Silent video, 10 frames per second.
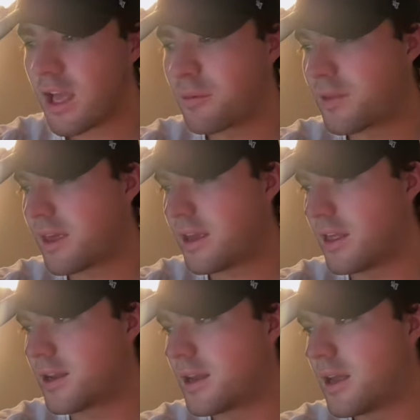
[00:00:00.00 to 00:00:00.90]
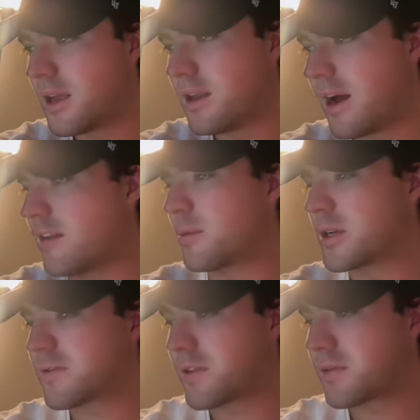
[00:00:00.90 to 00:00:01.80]
with Heelan, not as
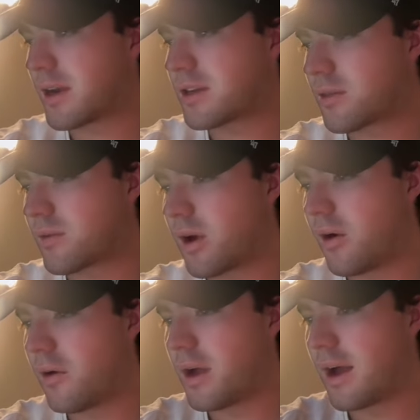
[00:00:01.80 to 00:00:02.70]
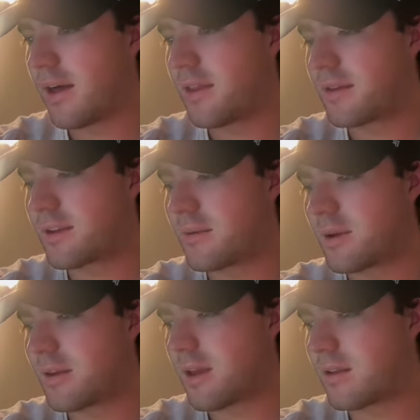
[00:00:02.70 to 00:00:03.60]
much of a threat to throw. This team
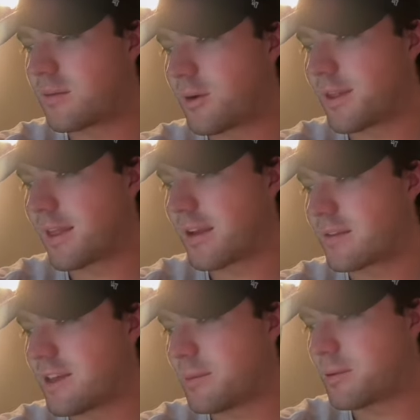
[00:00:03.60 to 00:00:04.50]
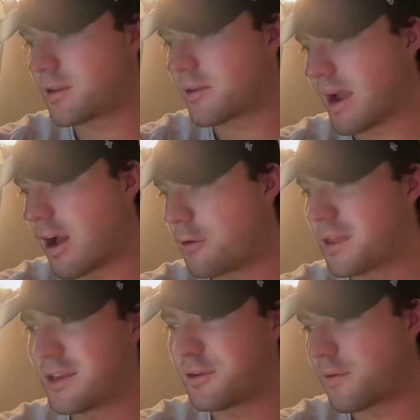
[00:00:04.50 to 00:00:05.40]
is one that likes to keep it on the ground,
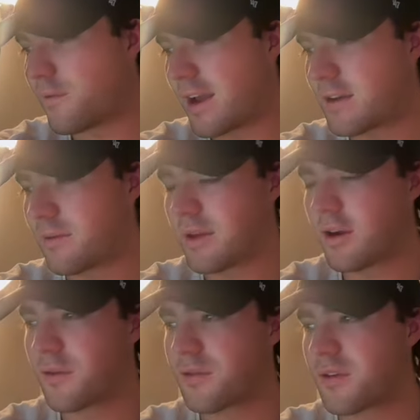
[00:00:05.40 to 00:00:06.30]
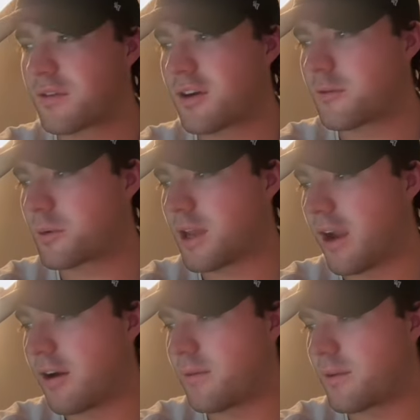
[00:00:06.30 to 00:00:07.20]
but they do it effectively, over 6 yards per
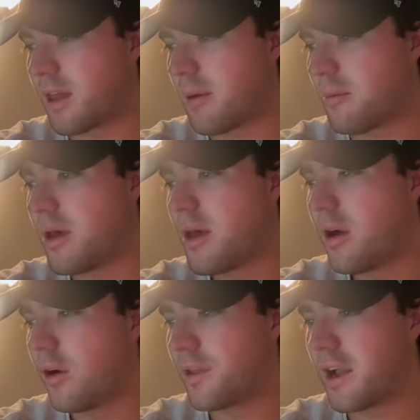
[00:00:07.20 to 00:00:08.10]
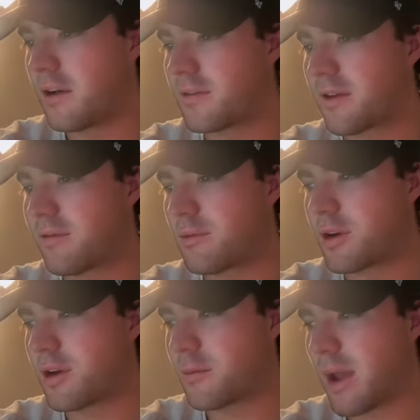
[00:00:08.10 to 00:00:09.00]
carry for them. Only
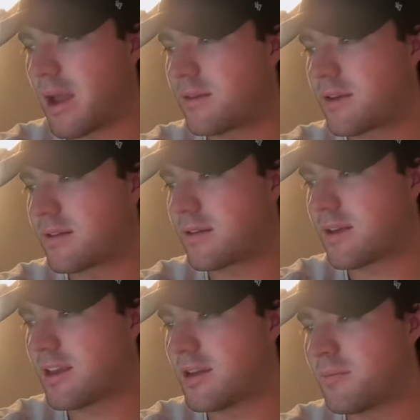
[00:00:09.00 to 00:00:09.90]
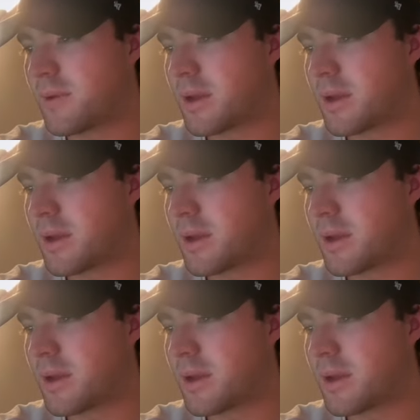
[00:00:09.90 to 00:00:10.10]
171 yards passing as a team